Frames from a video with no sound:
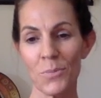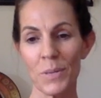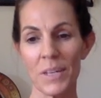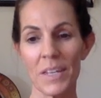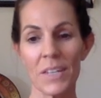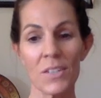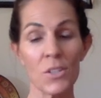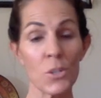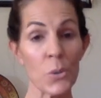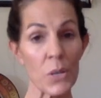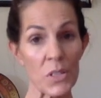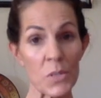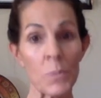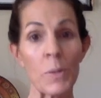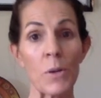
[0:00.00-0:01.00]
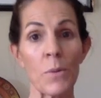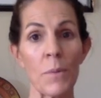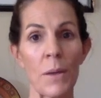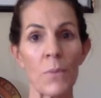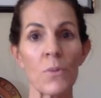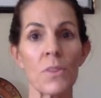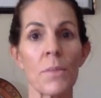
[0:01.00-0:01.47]
begin to
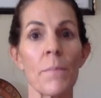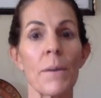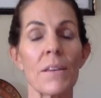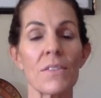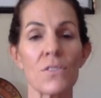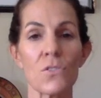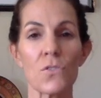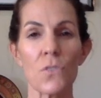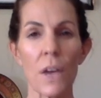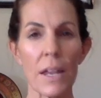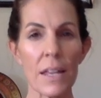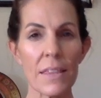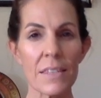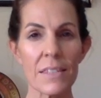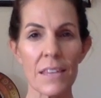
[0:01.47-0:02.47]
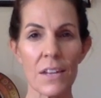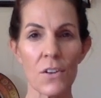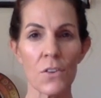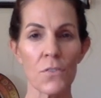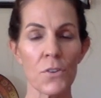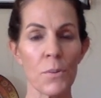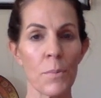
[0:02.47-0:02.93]
experiment with the muscles right at the center
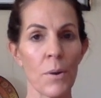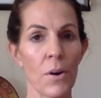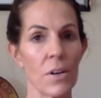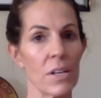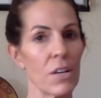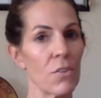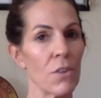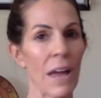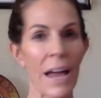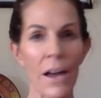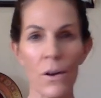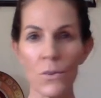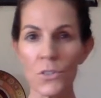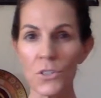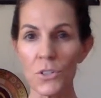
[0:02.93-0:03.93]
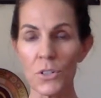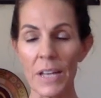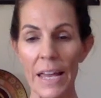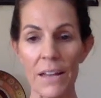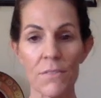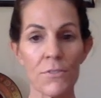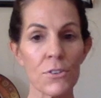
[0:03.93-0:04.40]
of your body, around your
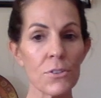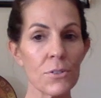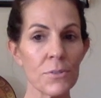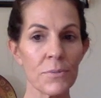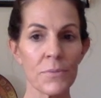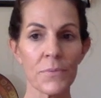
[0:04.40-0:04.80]
navel.